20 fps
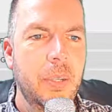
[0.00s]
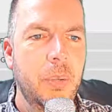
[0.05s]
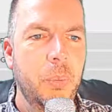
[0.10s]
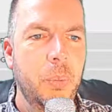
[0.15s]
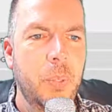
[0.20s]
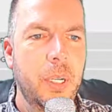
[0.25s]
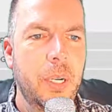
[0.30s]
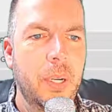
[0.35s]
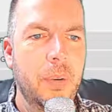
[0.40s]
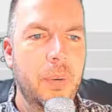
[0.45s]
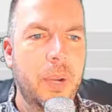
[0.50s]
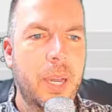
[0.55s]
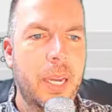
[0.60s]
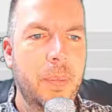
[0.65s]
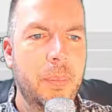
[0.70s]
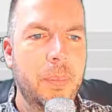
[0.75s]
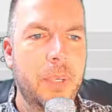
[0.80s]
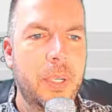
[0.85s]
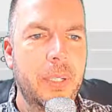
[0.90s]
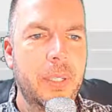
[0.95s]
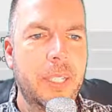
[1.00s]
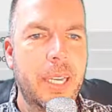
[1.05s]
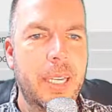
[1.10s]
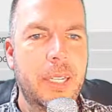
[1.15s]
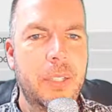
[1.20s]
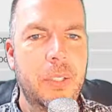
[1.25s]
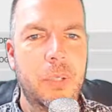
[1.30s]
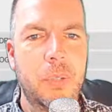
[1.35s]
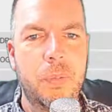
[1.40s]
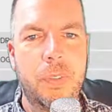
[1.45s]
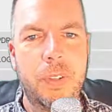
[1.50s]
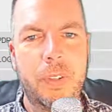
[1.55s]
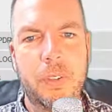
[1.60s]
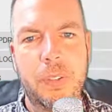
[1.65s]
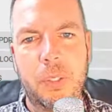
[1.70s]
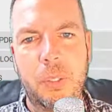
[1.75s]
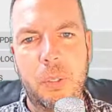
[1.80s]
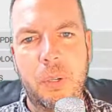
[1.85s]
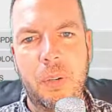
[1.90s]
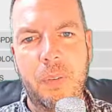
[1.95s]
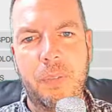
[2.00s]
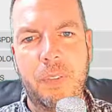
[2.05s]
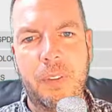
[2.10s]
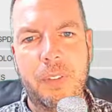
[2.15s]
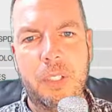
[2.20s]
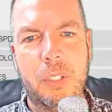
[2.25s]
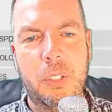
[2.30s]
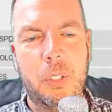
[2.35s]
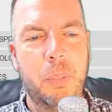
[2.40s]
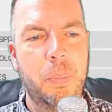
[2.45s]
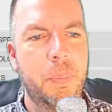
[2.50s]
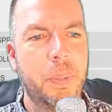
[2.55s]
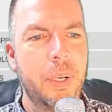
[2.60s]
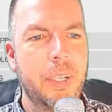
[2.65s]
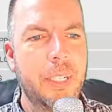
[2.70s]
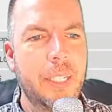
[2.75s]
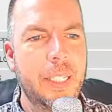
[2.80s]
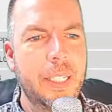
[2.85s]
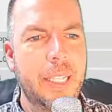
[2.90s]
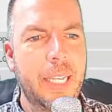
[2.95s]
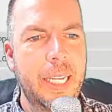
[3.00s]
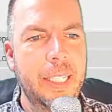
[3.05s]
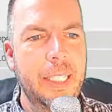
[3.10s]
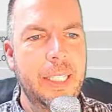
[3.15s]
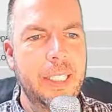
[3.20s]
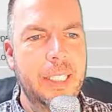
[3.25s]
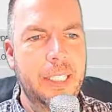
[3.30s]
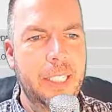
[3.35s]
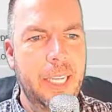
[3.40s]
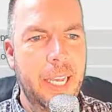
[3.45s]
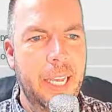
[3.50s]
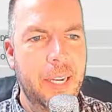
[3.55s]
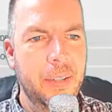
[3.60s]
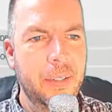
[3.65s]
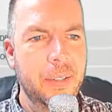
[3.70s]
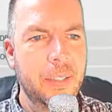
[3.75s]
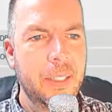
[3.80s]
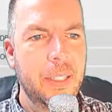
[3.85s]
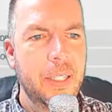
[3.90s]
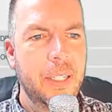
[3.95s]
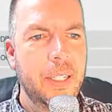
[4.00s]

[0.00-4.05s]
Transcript: We are right up here at that 252 period daily channel,